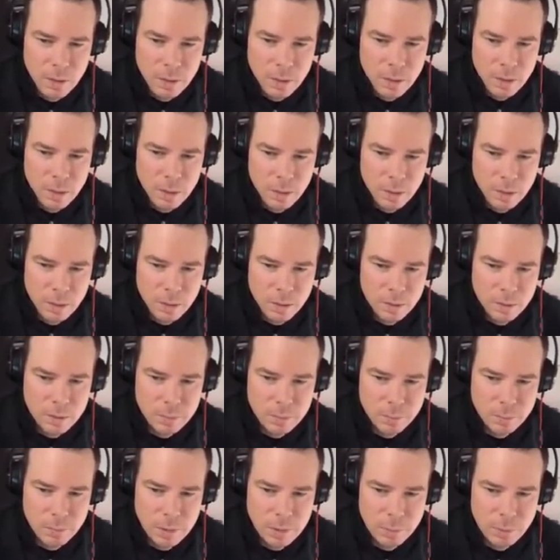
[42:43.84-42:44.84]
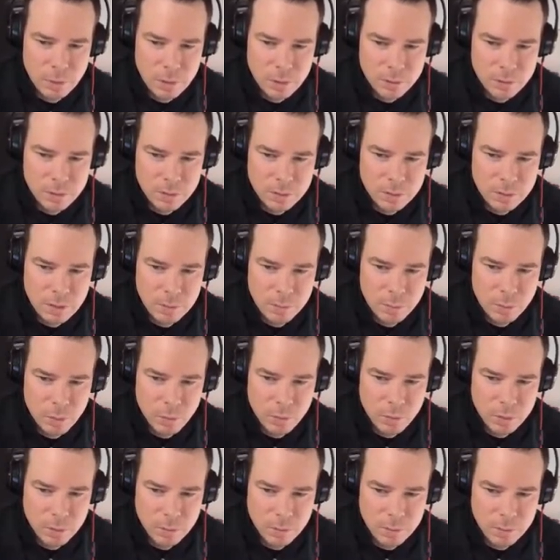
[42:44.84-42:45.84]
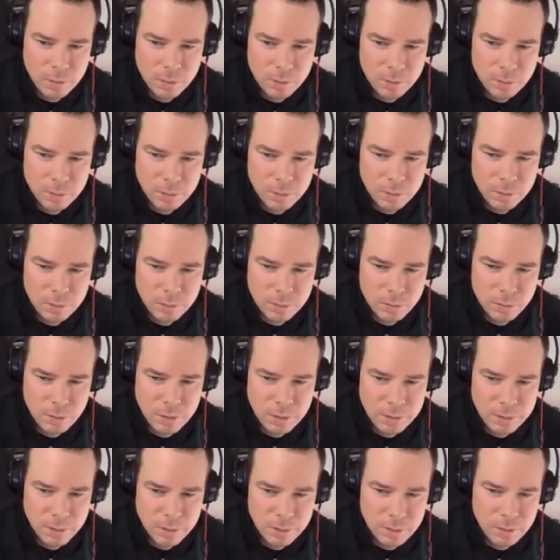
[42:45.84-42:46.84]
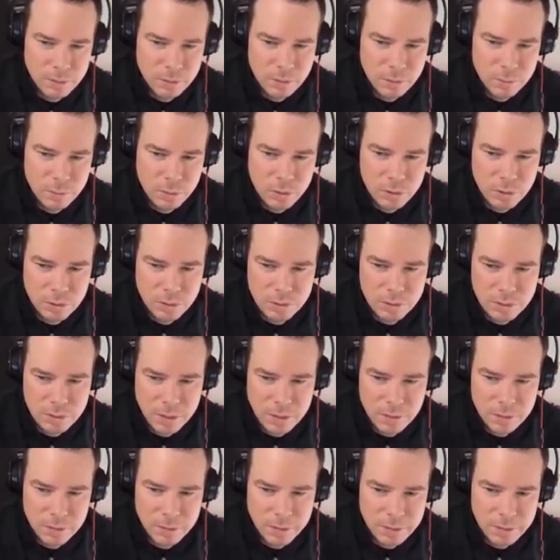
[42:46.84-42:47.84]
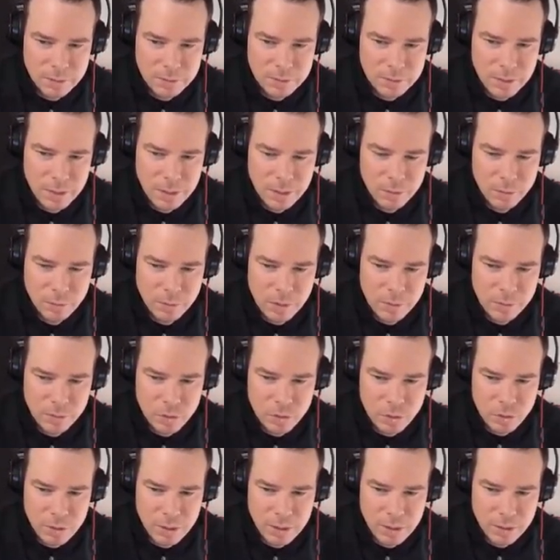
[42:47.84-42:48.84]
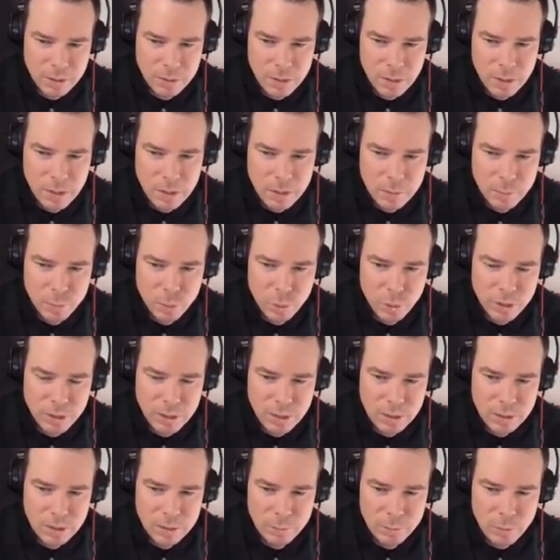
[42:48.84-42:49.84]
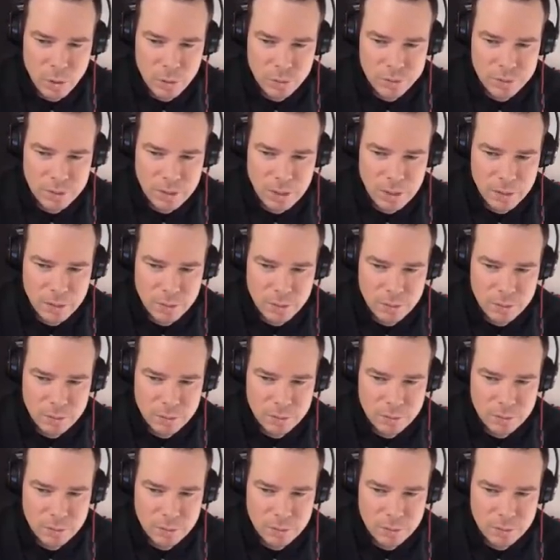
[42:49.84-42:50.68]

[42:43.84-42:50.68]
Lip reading: And maybe I'll just keep going around the track like this. So I'm just going to cycle like a snake around the track, bringing them all together.